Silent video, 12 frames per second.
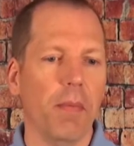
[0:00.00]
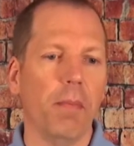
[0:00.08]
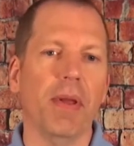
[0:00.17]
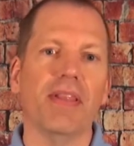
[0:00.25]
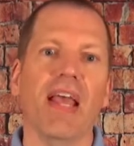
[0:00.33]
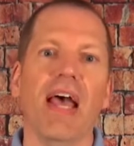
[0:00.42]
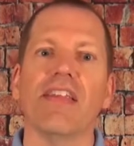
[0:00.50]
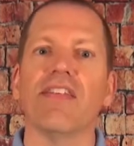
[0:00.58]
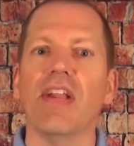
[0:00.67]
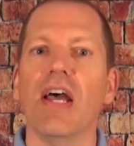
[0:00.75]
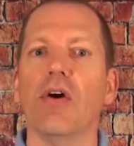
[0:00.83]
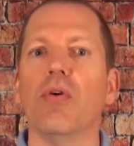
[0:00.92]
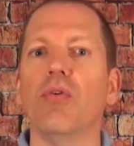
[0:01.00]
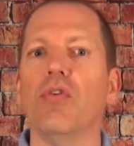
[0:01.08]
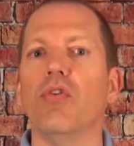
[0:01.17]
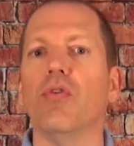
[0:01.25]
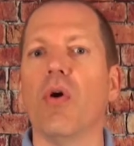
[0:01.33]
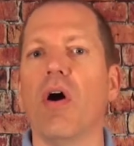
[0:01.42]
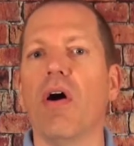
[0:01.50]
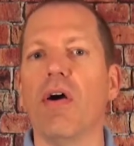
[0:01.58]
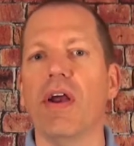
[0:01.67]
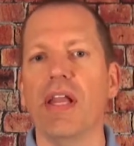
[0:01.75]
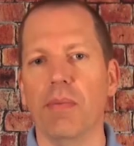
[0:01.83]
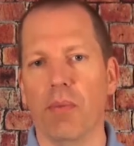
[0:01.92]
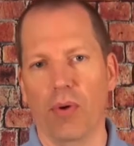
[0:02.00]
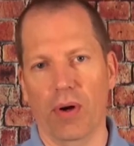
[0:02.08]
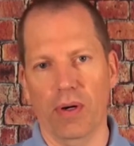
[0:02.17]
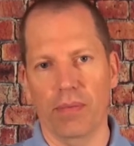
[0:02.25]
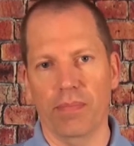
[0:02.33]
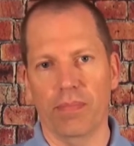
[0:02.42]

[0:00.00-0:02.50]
but that's not who you are anymore.